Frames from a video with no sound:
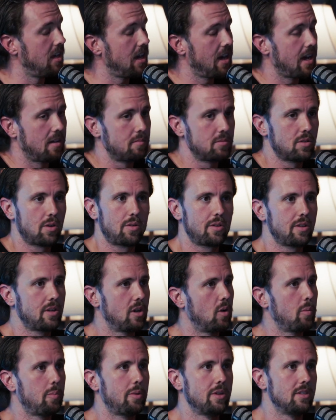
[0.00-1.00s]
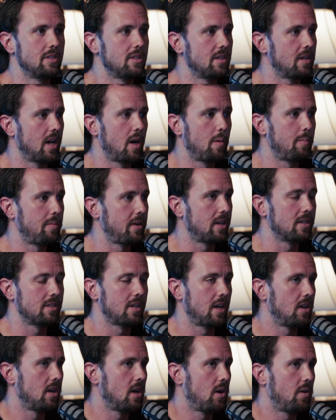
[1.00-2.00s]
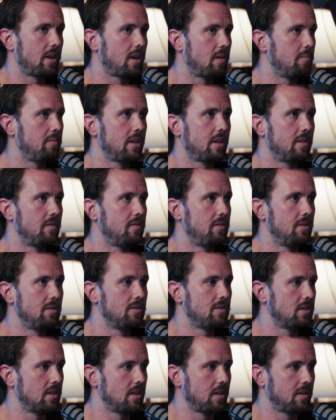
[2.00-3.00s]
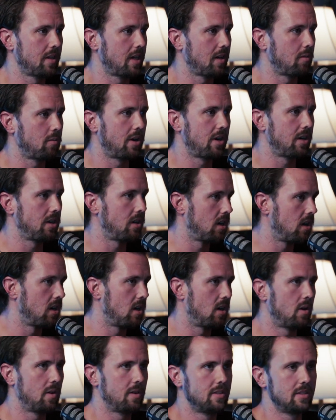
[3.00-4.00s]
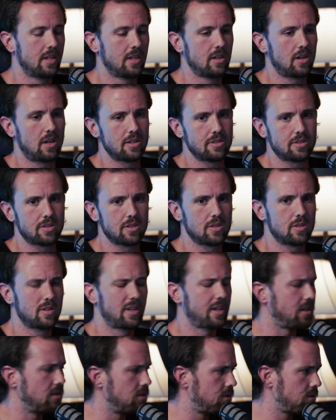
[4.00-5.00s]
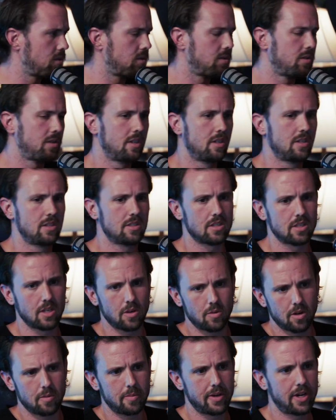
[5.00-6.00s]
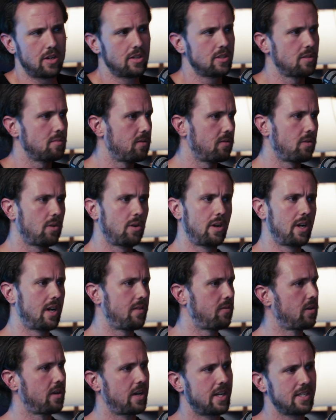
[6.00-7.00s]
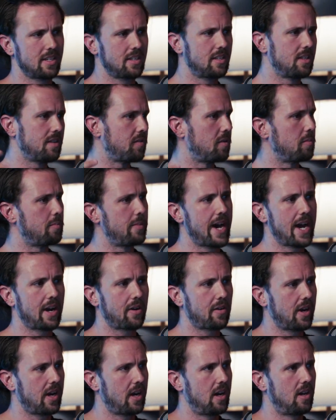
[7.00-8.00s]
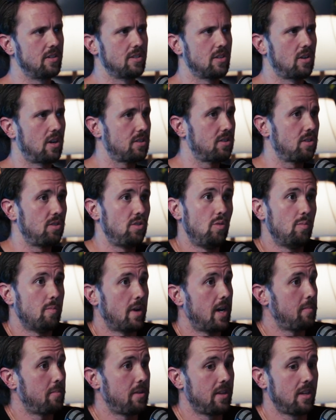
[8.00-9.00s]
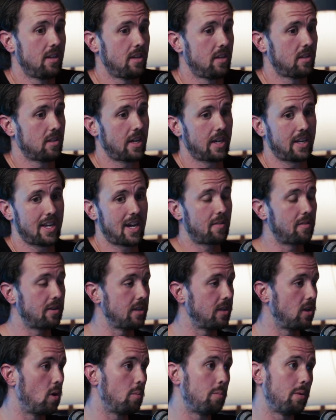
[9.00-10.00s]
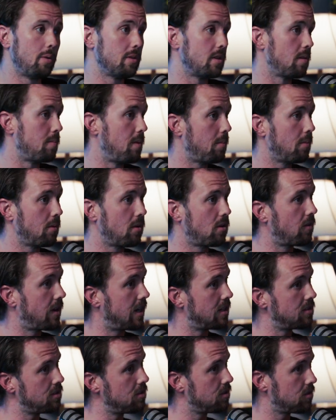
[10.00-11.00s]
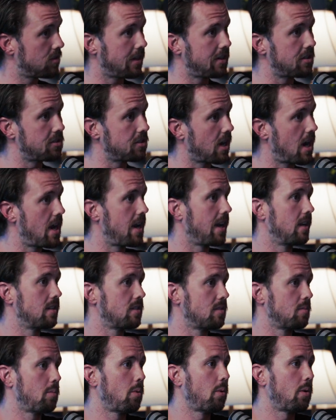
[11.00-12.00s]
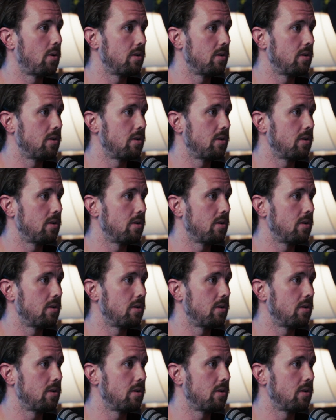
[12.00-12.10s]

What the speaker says: Yeah, I'm totally open to helping, because I know it can be confusing, like where to go, and then also like insurance and like what am I eligible for, and everyone has like different backgrounds, and also you might be like not really open with the people around you that you're trying to get some